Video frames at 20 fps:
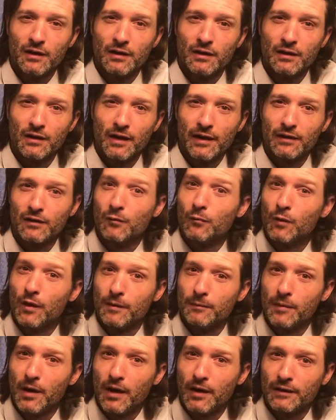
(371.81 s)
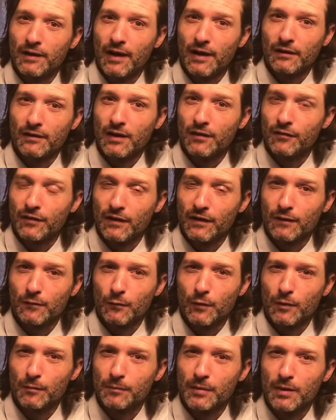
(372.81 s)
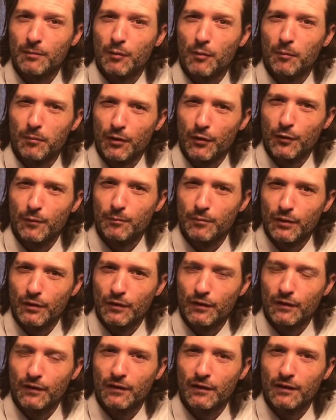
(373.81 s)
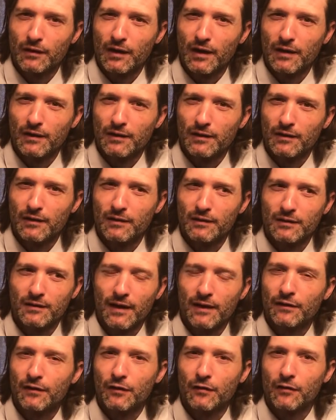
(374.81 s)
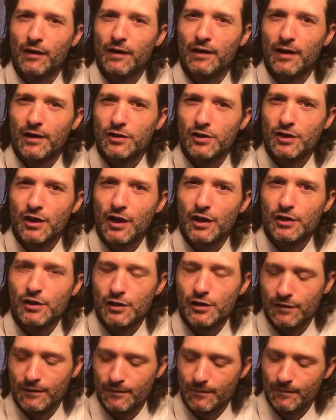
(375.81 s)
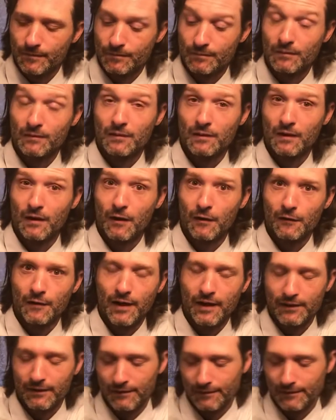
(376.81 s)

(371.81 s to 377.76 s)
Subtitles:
like the one Montag lives in, where people burn books and desecrate education? All right.